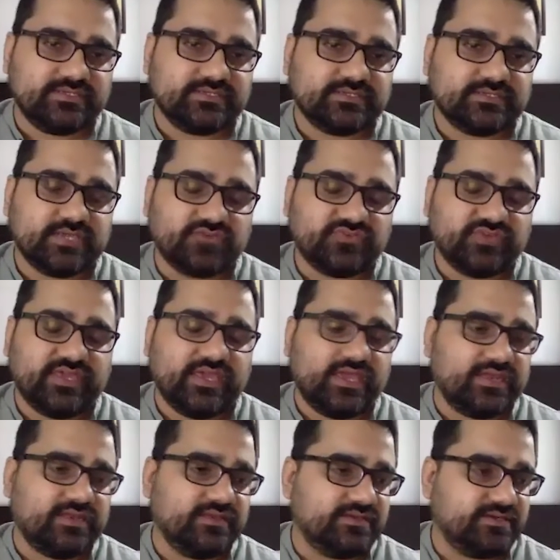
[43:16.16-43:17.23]
country
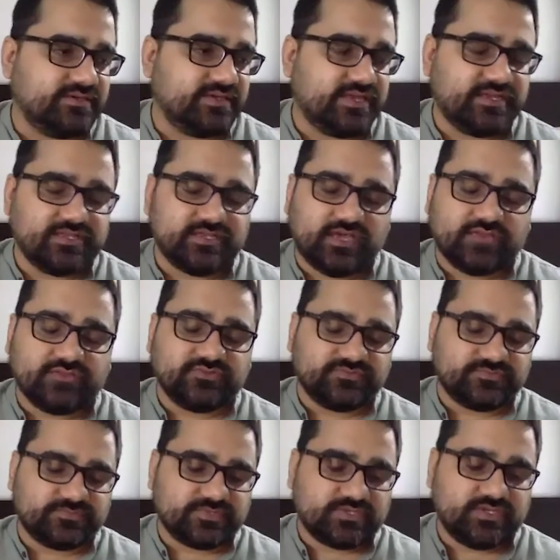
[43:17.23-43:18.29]
head and a
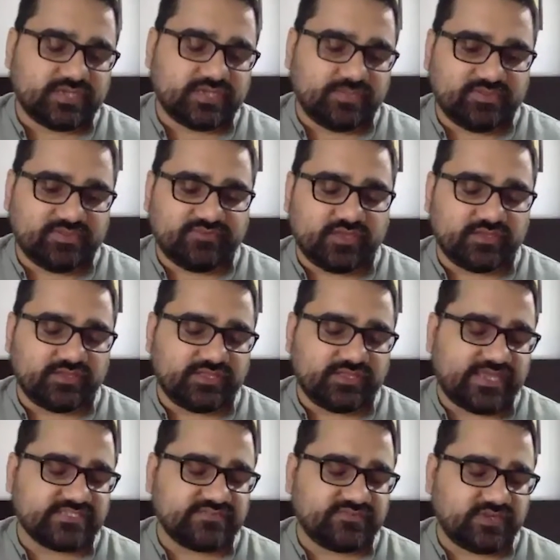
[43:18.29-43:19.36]
couple of other
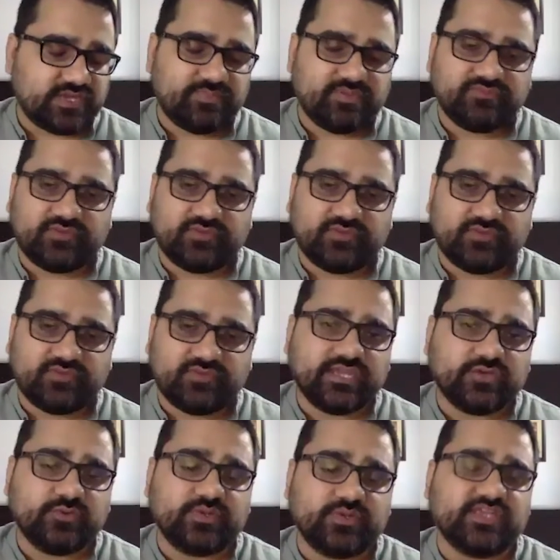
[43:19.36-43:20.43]
heads of a couple of other leading
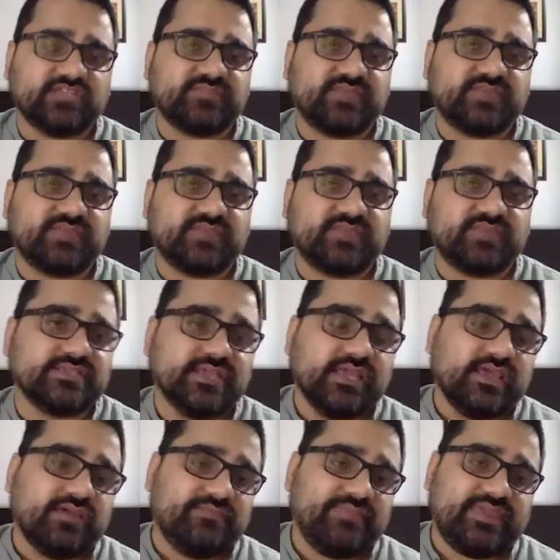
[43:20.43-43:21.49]
co-working spaces,
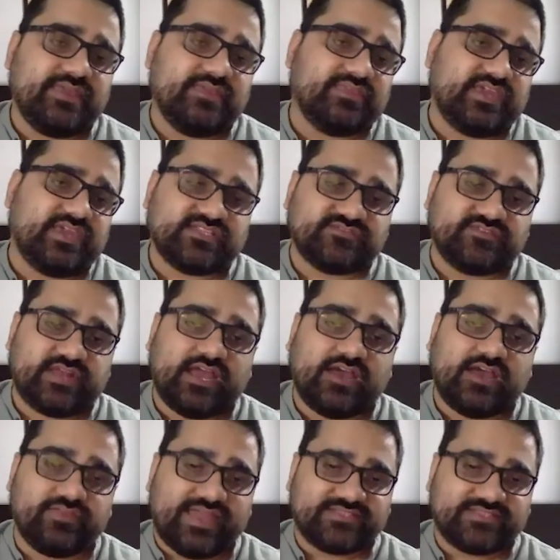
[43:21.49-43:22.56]
making the case for how
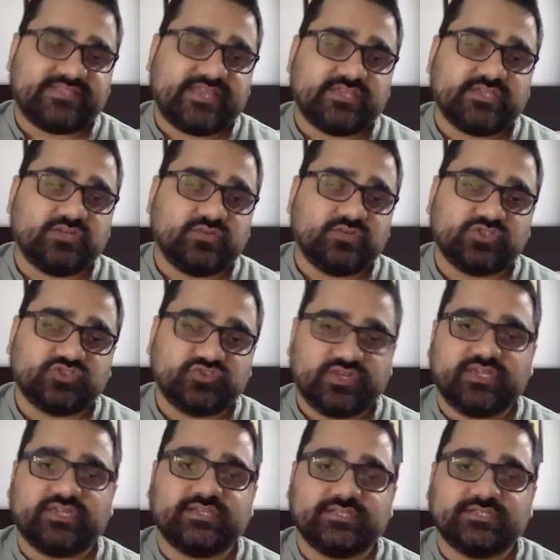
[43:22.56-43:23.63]
that sector was
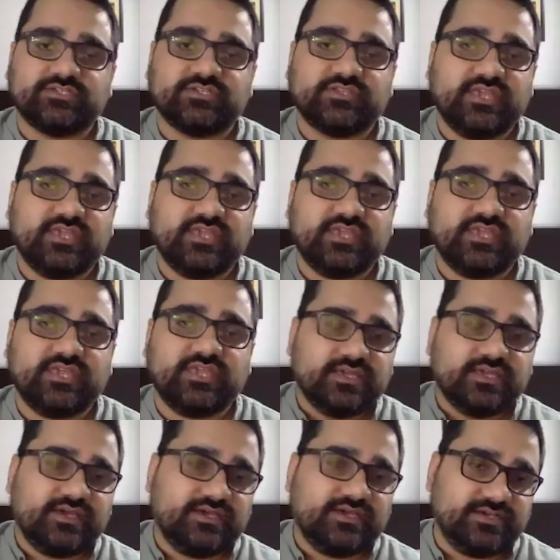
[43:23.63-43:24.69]
critical to the
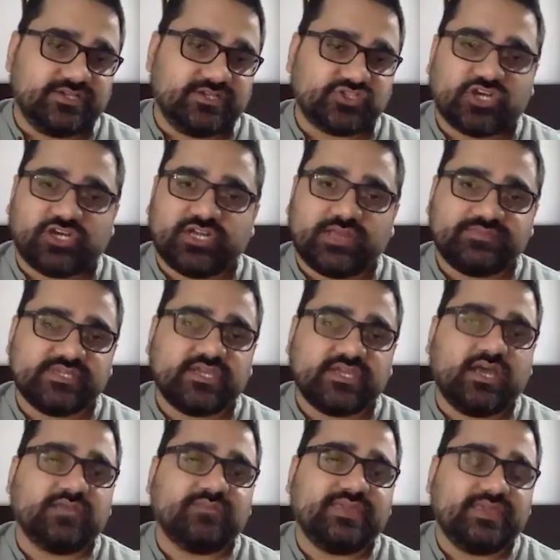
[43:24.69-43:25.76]
startups
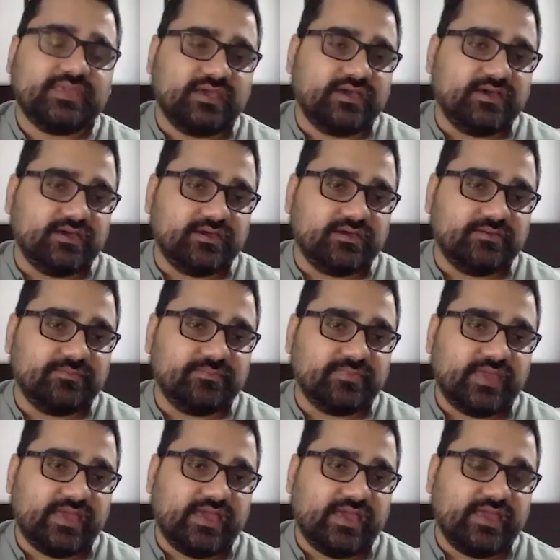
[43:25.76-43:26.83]
economy
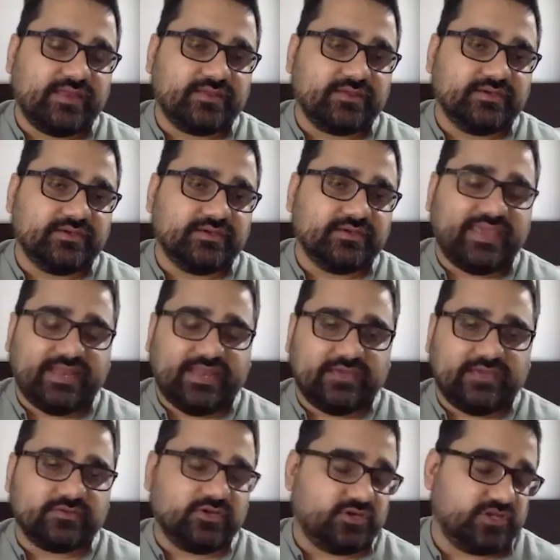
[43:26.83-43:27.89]
and
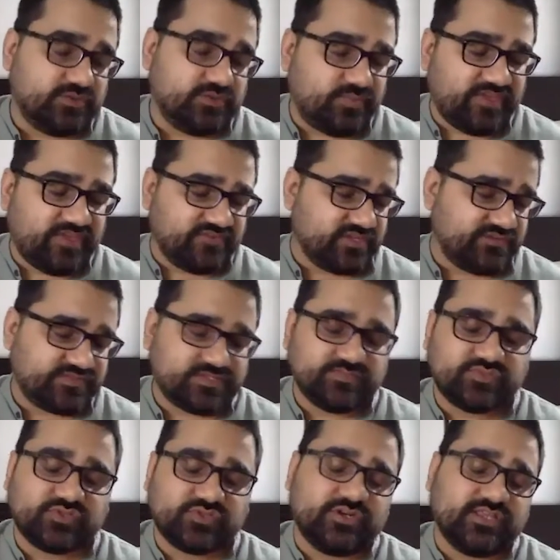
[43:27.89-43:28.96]
bailout or waiver of some
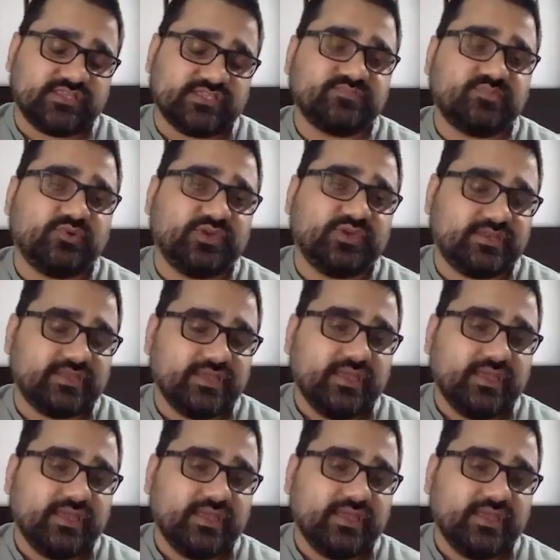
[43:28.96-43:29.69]
sort at this point